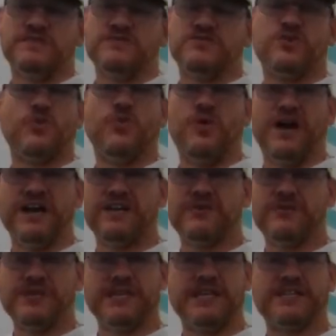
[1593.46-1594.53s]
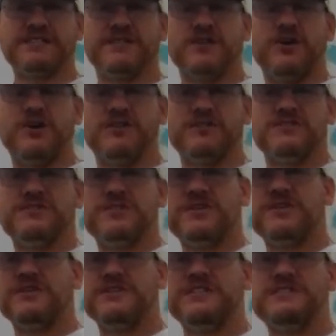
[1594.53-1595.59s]
So why do we like to call in the
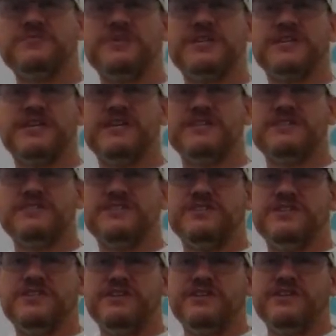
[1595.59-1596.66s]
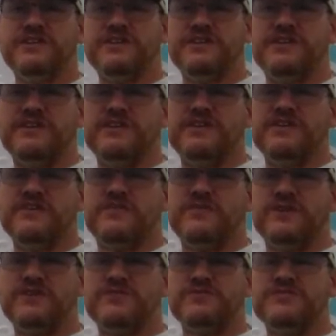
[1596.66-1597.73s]
turn? It's because
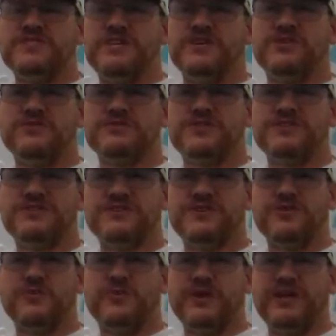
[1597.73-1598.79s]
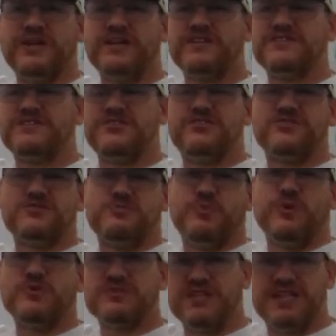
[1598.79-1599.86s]
when you tilt your wings, you
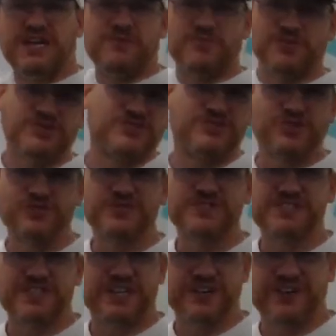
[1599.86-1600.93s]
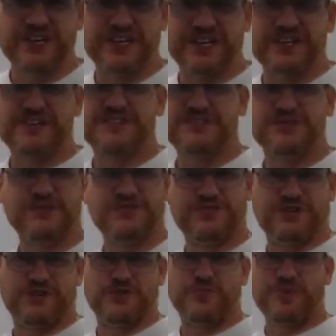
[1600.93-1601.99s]
expose a lot more surface area to your
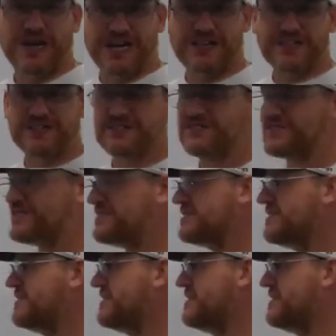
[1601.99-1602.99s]
fellow pilots,